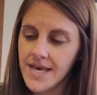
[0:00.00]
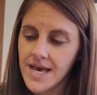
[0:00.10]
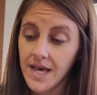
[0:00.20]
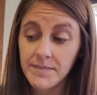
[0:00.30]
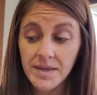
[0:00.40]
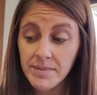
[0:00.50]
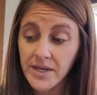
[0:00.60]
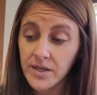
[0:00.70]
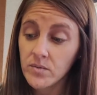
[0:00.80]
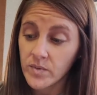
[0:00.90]
I make
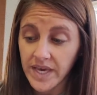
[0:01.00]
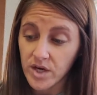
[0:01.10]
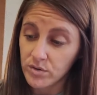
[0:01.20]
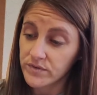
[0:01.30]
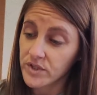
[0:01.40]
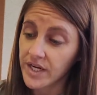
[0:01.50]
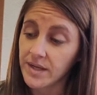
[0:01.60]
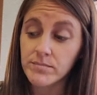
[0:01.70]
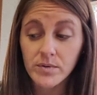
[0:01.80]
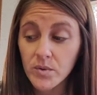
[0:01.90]
my way over a
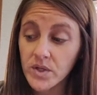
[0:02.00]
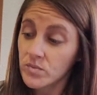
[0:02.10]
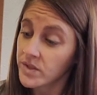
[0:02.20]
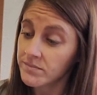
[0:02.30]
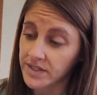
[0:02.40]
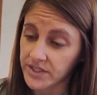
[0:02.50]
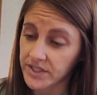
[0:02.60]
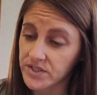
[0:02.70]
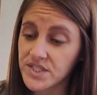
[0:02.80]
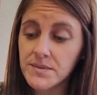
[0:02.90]
broken wooden
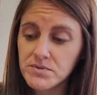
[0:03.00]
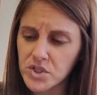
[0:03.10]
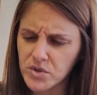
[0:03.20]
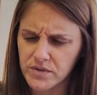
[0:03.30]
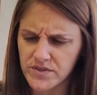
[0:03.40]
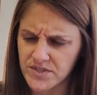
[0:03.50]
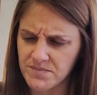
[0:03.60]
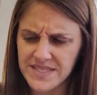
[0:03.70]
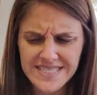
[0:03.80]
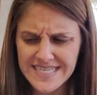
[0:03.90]
barrier, tiptoe over some
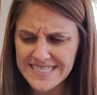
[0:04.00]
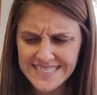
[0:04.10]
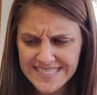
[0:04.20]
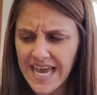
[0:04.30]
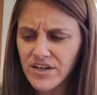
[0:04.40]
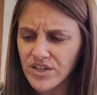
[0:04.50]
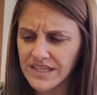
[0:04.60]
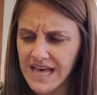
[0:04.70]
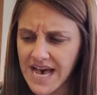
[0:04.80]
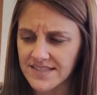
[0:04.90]
scattered
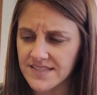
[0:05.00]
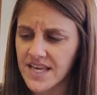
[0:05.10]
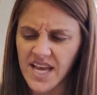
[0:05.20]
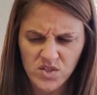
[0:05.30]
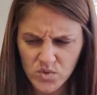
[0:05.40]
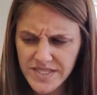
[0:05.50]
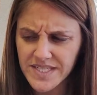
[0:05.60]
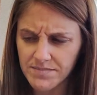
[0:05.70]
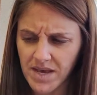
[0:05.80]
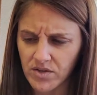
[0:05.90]
glass and twisted
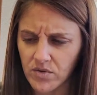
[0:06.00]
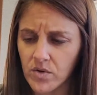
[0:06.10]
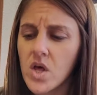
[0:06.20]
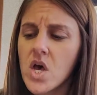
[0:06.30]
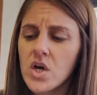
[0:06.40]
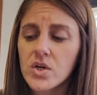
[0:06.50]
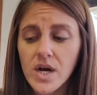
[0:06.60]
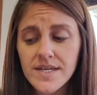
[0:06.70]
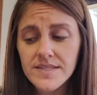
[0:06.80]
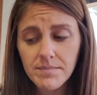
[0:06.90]
metal,
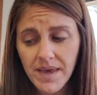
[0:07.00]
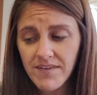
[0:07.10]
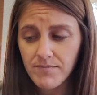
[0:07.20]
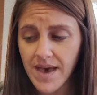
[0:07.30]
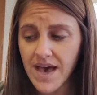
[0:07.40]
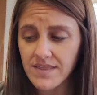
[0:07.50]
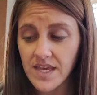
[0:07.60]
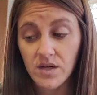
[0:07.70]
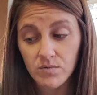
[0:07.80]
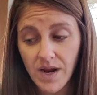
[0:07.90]
cross the paved path,
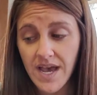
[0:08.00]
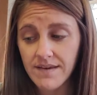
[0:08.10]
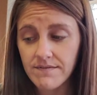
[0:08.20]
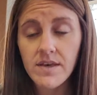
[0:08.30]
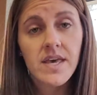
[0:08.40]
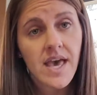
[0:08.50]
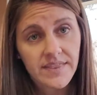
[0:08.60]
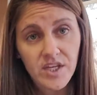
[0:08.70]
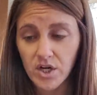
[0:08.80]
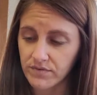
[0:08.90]
and arrive at
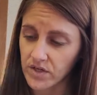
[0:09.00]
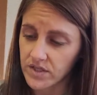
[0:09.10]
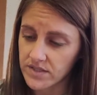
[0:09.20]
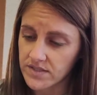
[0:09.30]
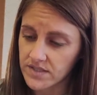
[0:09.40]
the aardvarks.